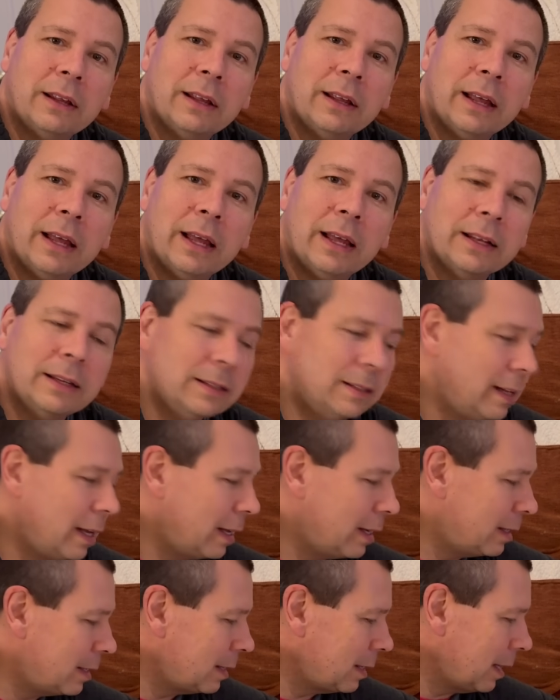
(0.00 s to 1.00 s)
and
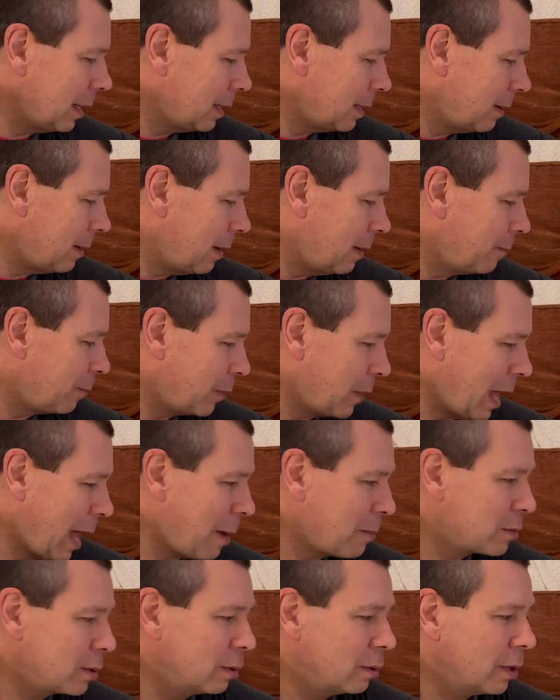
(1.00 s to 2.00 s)
in
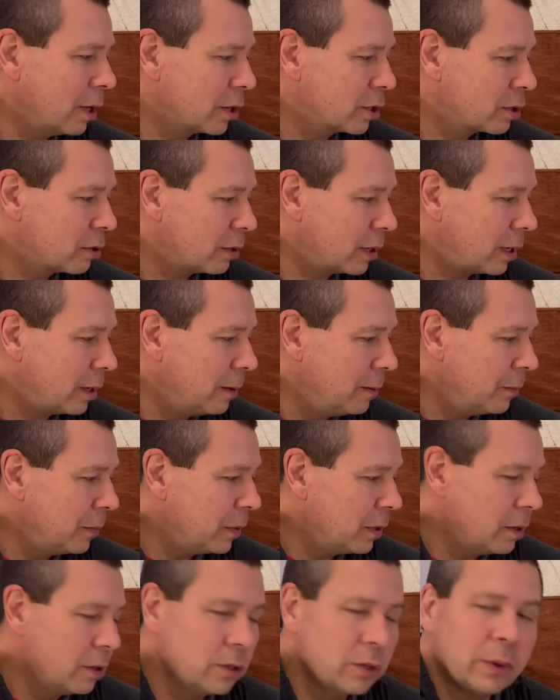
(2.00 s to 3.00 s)
absolute luxury.
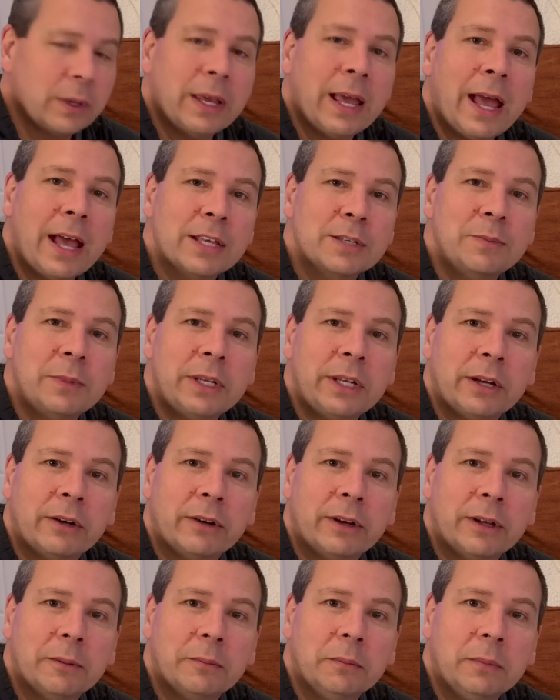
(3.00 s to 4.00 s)
So he has me
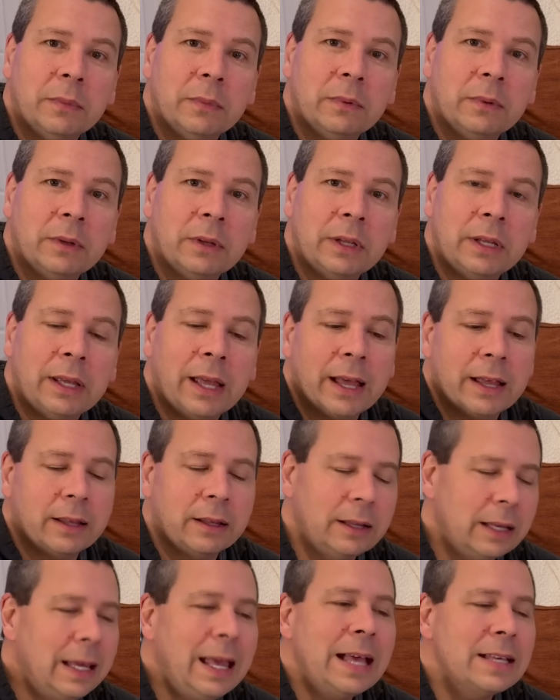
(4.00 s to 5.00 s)
near him. He
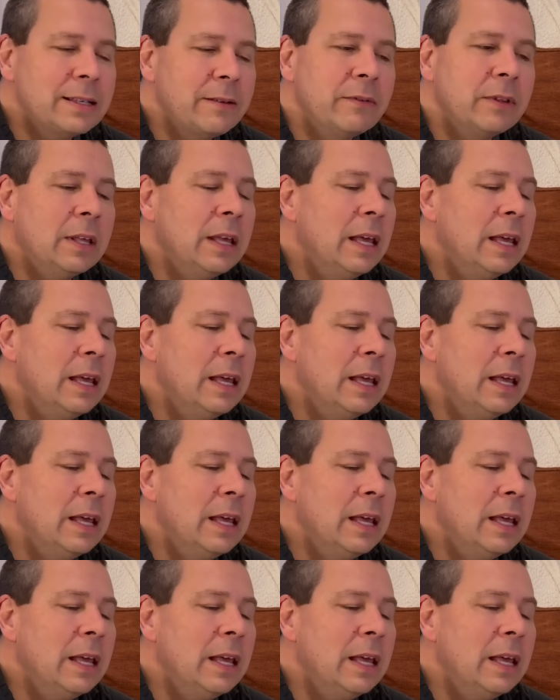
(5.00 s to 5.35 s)
has everything.